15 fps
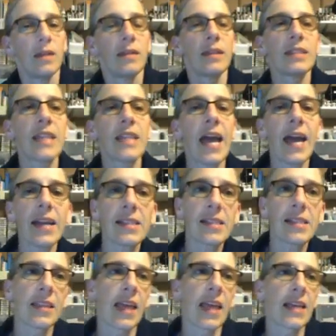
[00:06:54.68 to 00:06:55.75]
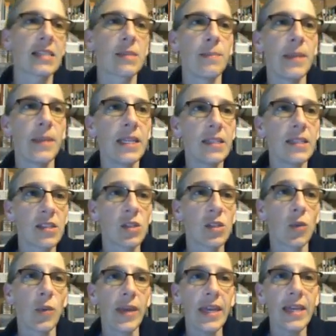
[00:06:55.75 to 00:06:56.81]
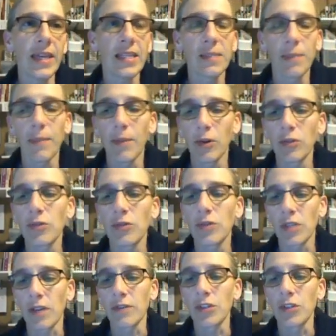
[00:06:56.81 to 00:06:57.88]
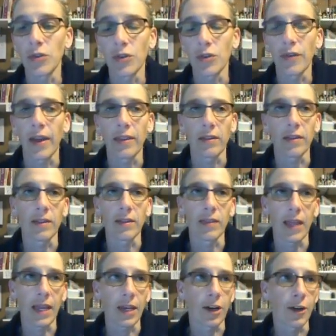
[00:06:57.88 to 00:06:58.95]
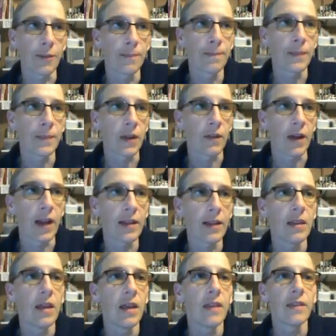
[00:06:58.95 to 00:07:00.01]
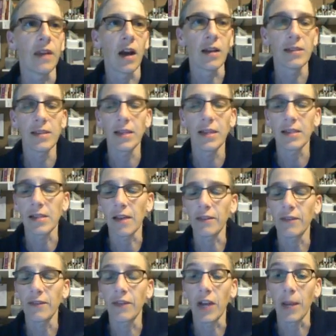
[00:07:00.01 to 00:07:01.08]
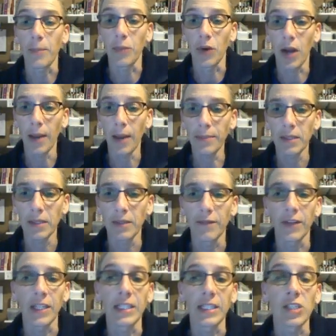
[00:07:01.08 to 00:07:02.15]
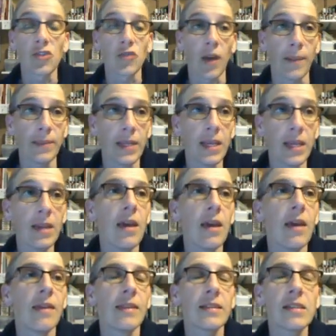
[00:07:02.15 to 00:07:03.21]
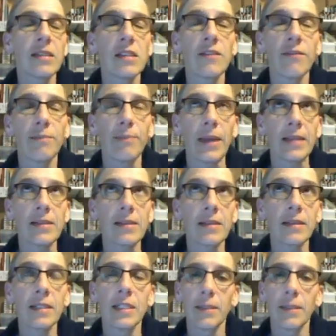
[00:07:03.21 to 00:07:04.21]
The attacks can last minutes to weeks, but most resolve sooner rather than later. All right. The onset is often very abrupt, very disrupting. This is basically a